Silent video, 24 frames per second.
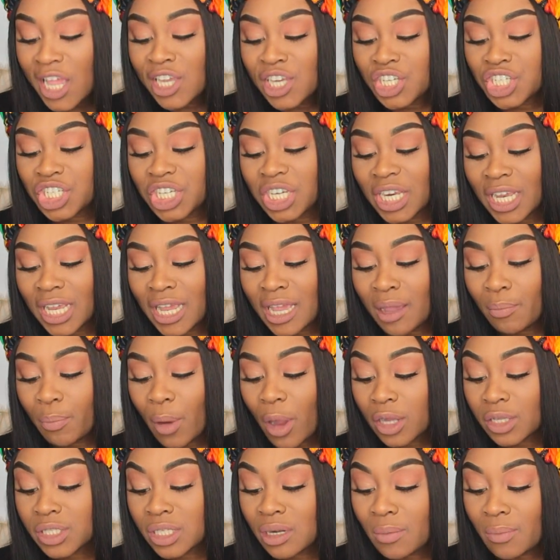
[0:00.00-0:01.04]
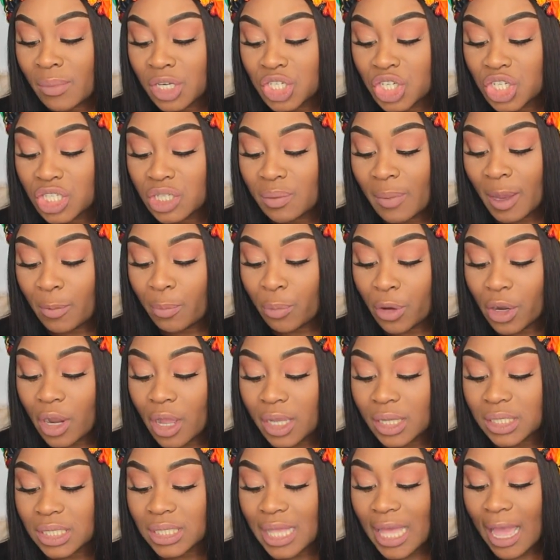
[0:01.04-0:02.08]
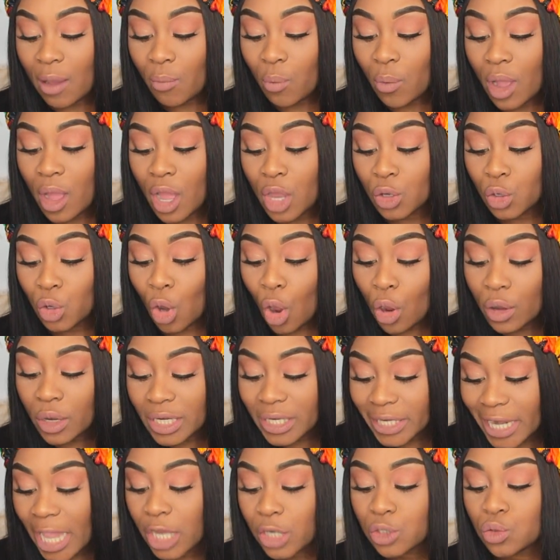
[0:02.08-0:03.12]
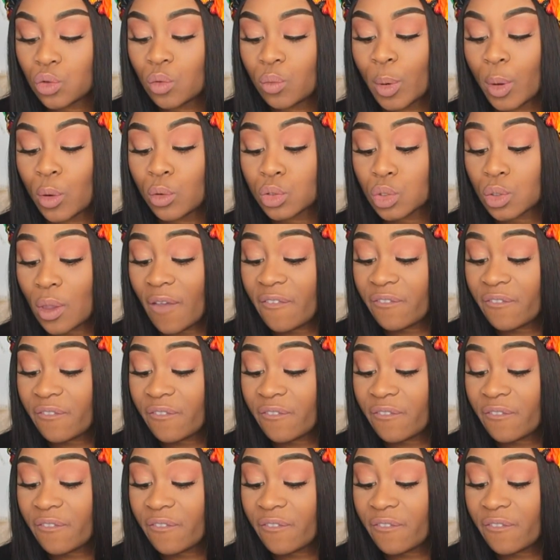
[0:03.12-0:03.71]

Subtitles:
she embarked on a mission to make products that were not only natural but also